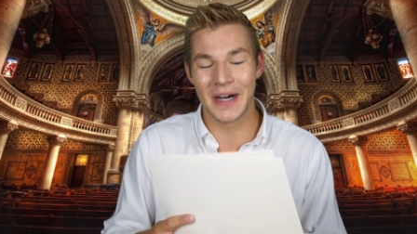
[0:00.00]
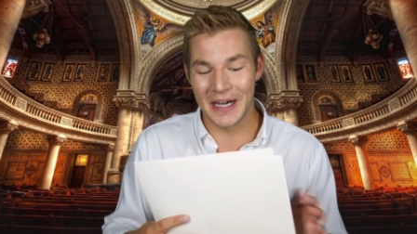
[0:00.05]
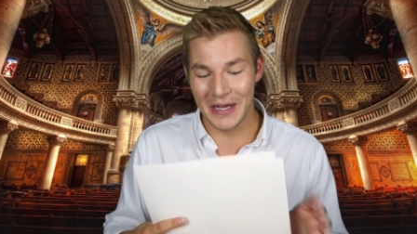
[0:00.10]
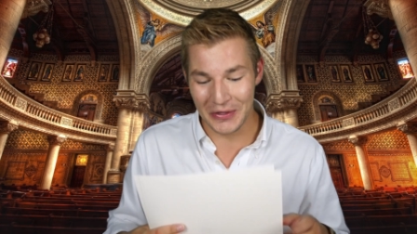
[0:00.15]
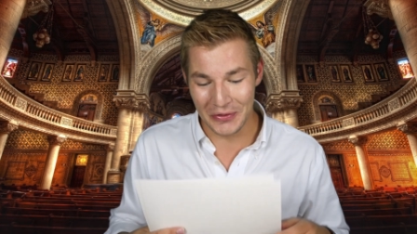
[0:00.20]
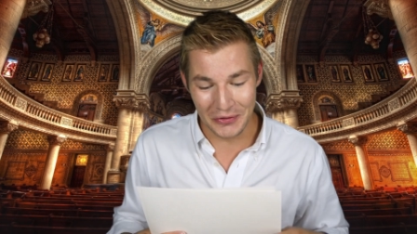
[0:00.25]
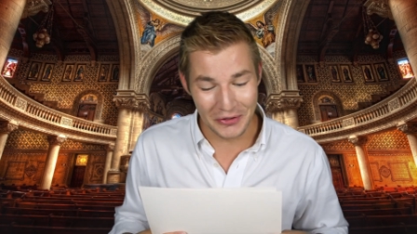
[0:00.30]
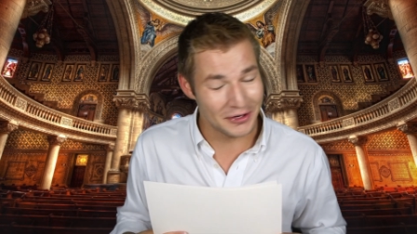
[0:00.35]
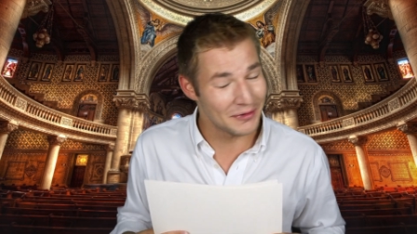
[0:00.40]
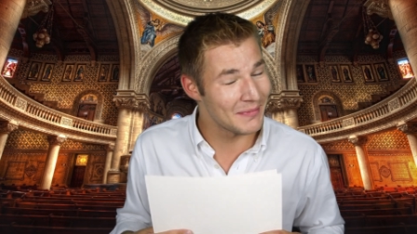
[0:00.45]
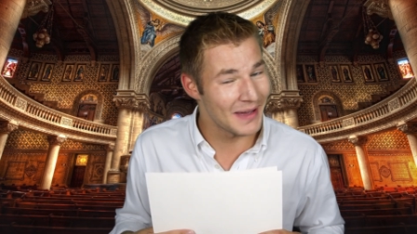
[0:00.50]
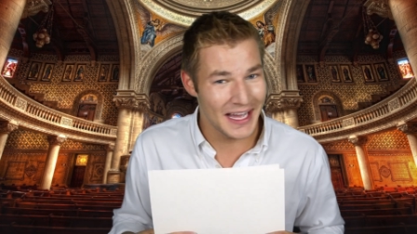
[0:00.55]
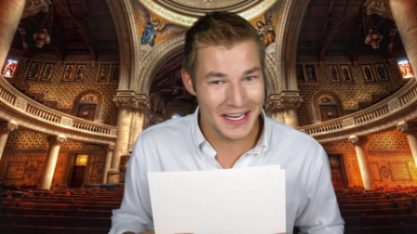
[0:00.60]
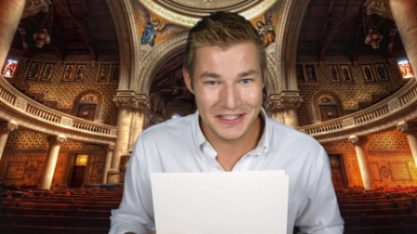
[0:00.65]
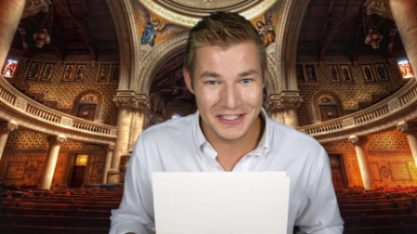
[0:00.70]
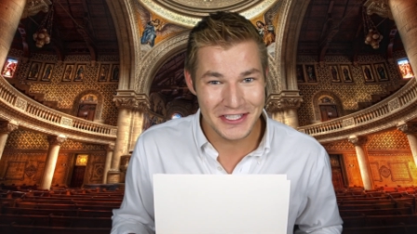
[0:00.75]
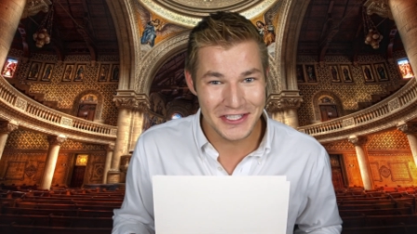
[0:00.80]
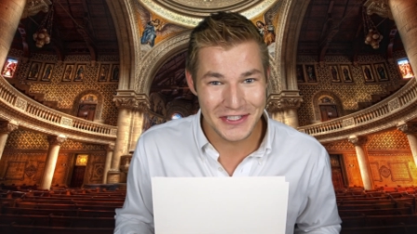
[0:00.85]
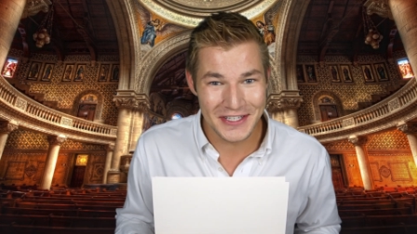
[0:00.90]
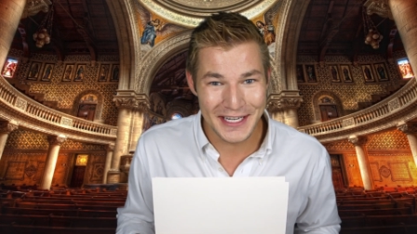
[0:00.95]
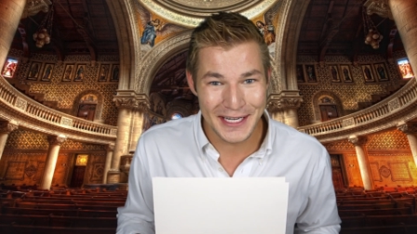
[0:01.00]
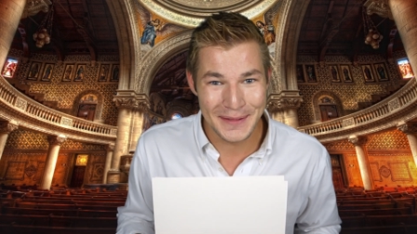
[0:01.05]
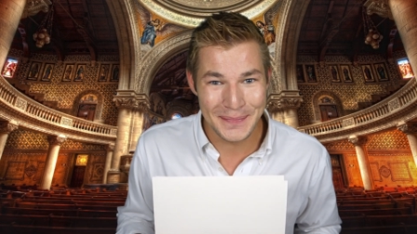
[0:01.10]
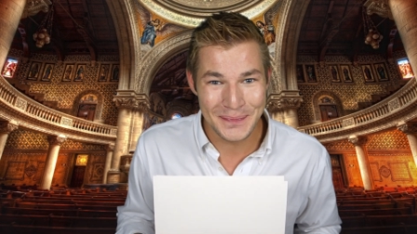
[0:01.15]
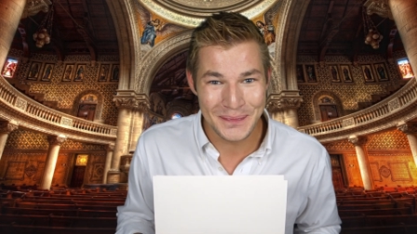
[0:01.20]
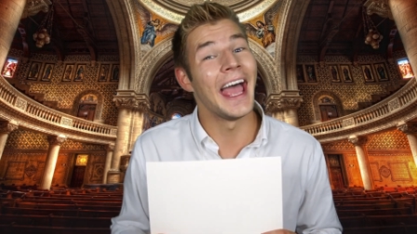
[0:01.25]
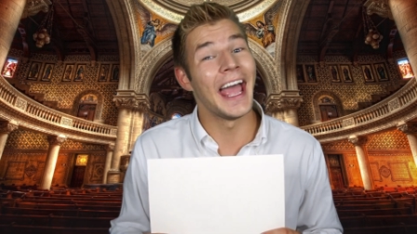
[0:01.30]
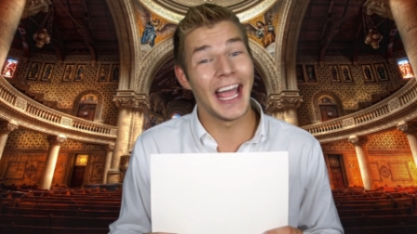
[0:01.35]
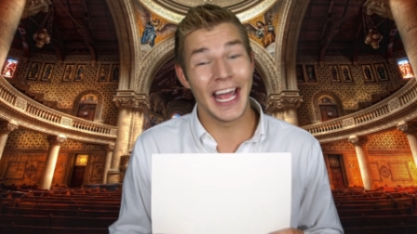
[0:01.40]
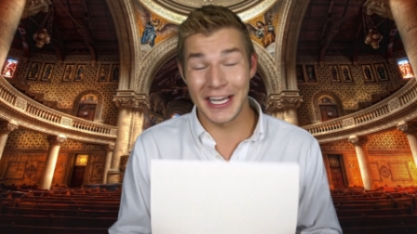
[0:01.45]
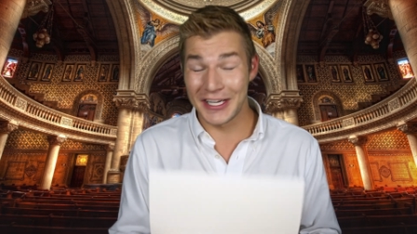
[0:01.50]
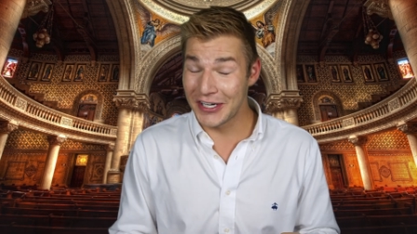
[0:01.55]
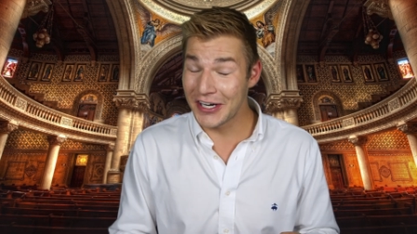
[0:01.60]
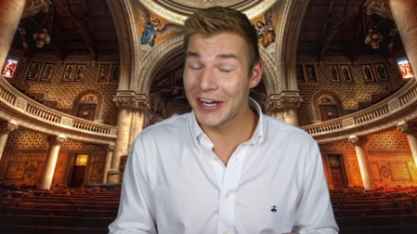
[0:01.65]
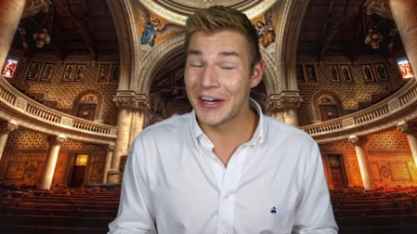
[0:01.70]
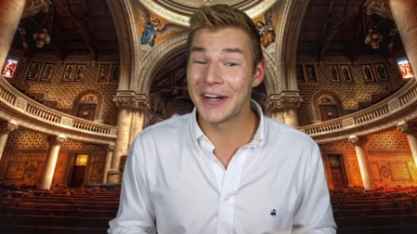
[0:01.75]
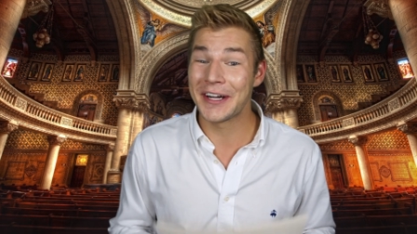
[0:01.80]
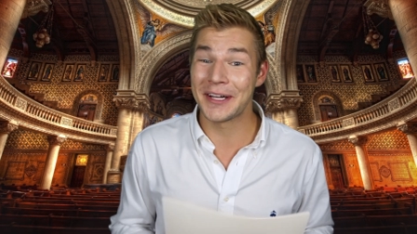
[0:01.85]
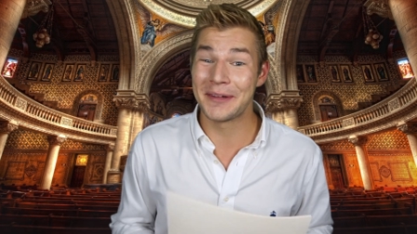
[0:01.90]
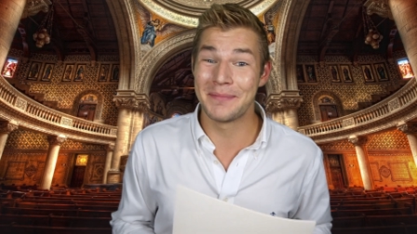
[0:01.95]
a court magistrate and you're
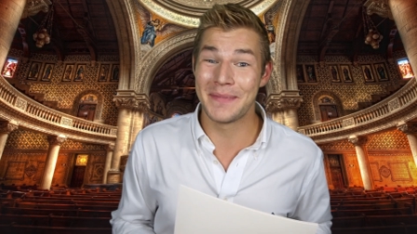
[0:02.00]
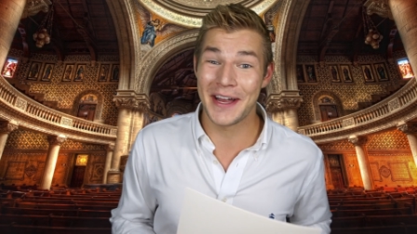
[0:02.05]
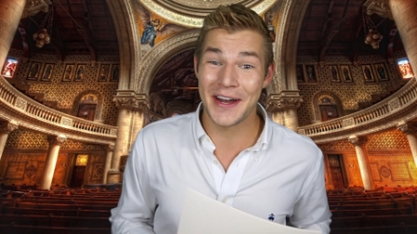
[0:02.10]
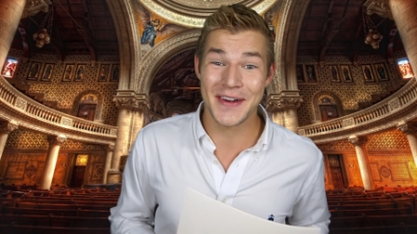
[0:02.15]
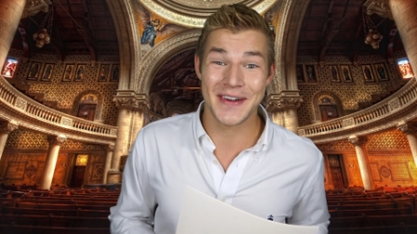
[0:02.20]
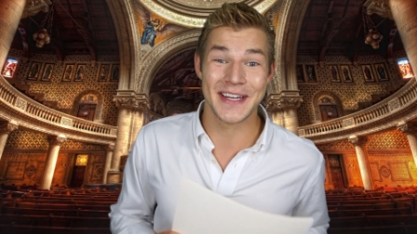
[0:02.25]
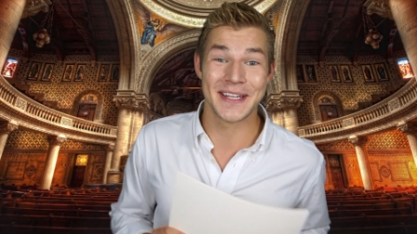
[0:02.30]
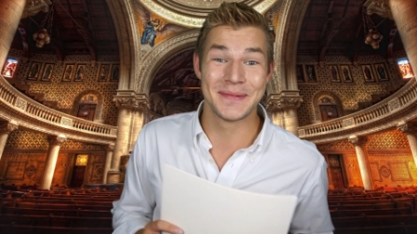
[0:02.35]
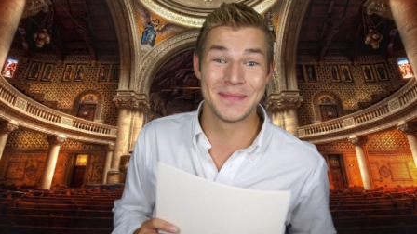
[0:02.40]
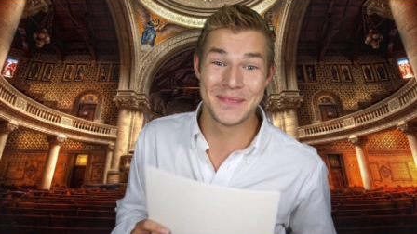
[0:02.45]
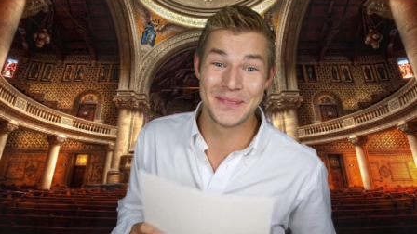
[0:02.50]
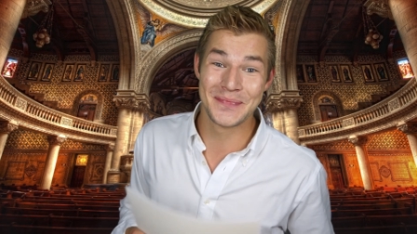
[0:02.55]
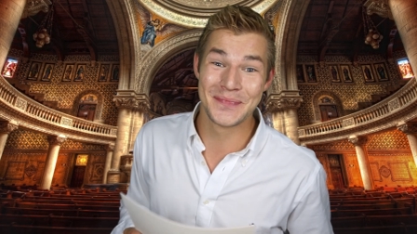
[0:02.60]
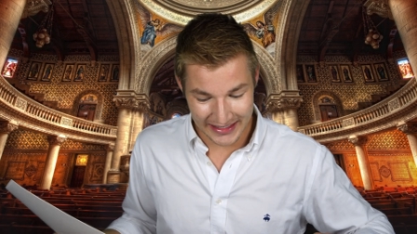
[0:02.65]
gonna get married.